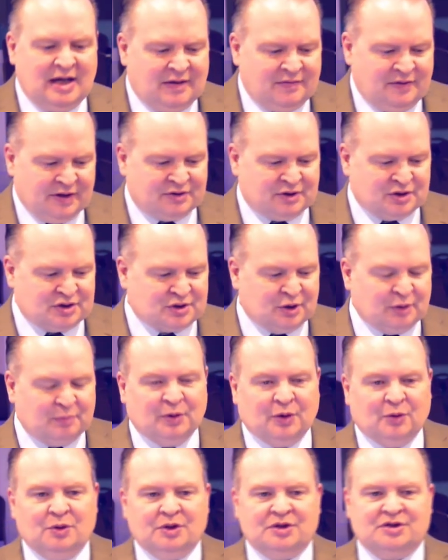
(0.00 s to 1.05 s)
that the
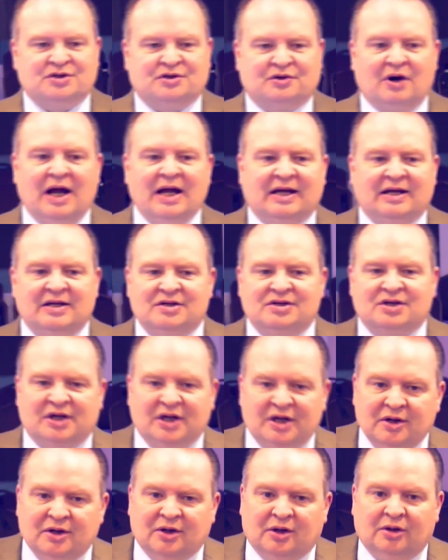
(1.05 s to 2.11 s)
serpent would strike his
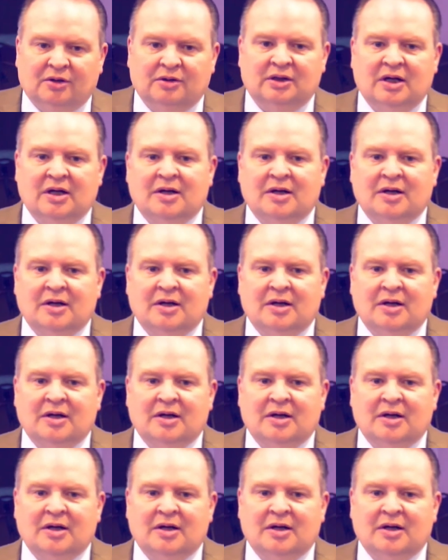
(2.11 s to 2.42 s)
heel,